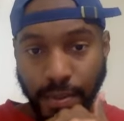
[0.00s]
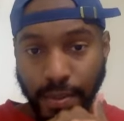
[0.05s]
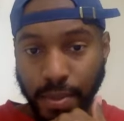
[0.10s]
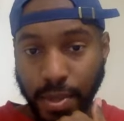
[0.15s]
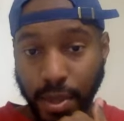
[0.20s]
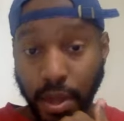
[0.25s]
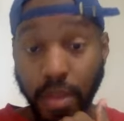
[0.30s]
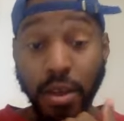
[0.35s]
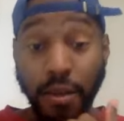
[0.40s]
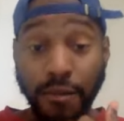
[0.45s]

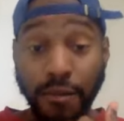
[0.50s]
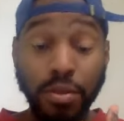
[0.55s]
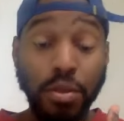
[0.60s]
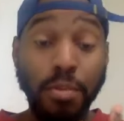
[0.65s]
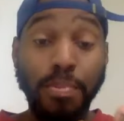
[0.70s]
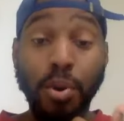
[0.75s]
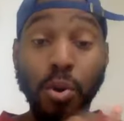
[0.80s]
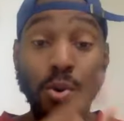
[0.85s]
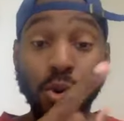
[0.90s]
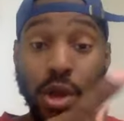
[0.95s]
Like toughest
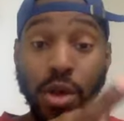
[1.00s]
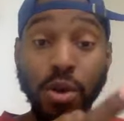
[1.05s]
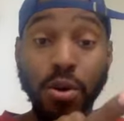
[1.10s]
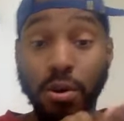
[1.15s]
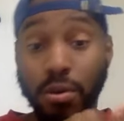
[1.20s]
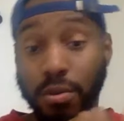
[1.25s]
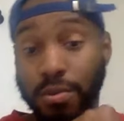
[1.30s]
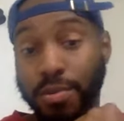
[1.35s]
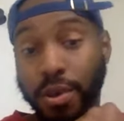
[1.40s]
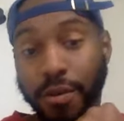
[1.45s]
opponent
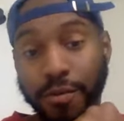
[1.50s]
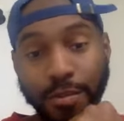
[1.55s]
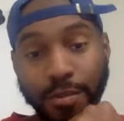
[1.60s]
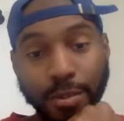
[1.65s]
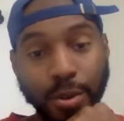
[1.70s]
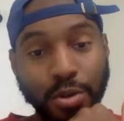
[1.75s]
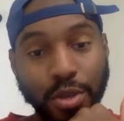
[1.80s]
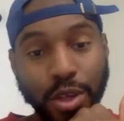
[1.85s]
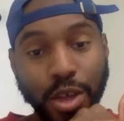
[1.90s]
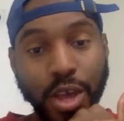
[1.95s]
or toughest
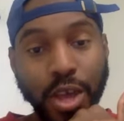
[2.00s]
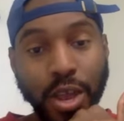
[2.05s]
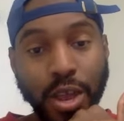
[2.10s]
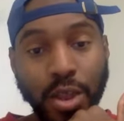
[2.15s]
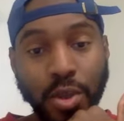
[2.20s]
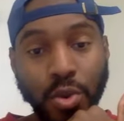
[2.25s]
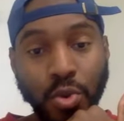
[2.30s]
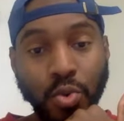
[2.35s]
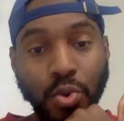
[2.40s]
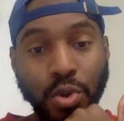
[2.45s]

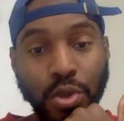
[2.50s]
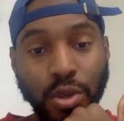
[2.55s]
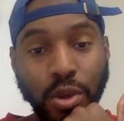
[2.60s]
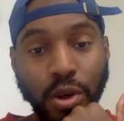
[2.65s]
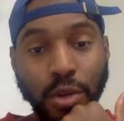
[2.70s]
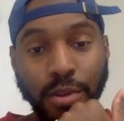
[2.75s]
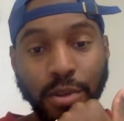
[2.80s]
person who was on the